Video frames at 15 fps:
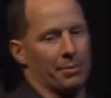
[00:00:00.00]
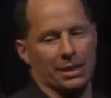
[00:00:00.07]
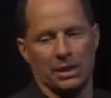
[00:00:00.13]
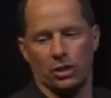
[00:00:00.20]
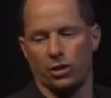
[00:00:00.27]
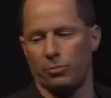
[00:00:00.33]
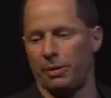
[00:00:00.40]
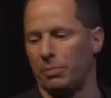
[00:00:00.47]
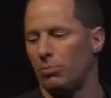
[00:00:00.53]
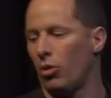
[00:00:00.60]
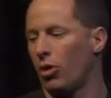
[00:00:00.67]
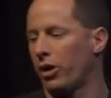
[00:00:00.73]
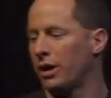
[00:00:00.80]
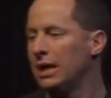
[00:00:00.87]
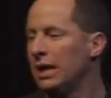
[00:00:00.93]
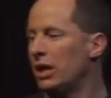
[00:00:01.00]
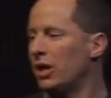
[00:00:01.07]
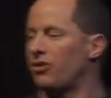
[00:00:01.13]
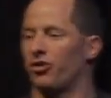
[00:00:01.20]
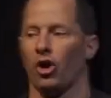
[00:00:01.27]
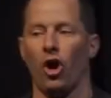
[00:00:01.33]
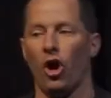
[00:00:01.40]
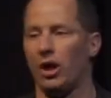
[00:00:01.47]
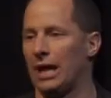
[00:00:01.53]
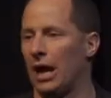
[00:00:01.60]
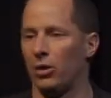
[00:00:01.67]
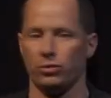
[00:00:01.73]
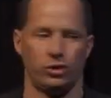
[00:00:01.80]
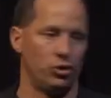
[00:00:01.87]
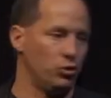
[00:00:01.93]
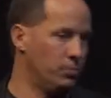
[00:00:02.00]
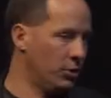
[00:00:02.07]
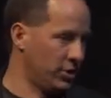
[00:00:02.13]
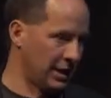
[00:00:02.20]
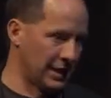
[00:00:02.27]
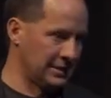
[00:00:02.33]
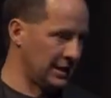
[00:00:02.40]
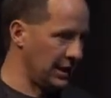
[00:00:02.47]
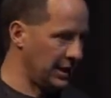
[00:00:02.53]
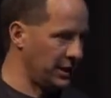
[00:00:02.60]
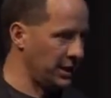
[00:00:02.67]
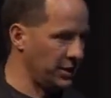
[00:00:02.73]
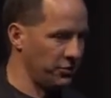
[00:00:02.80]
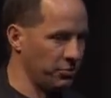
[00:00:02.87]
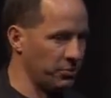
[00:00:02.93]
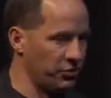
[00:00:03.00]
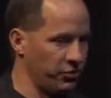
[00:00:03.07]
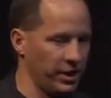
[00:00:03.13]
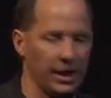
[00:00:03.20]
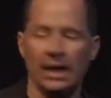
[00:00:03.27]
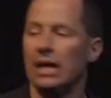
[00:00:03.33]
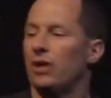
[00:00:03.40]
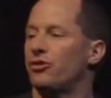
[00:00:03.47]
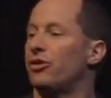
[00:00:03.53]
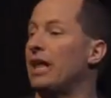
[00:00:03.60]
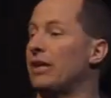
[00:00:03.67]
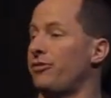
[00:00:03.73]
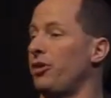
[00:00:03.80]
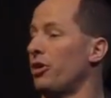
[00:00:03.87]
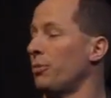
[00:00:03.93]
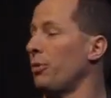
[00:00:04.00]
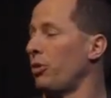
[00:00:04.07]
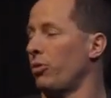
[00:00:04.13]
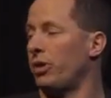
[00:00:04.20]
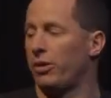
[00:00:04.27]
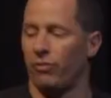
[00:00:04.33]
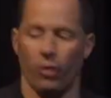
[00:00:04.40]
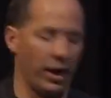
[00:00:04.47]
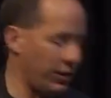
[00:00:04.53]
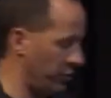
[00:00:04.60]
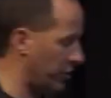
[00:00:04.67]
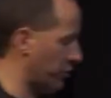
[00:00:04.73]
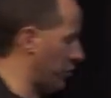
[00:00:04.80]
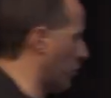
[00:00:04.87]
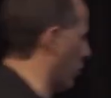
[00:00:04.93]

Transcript: and a little bit more. It's an all how-to book on dating and intimacy. So that's the other book we're going to give away. This is going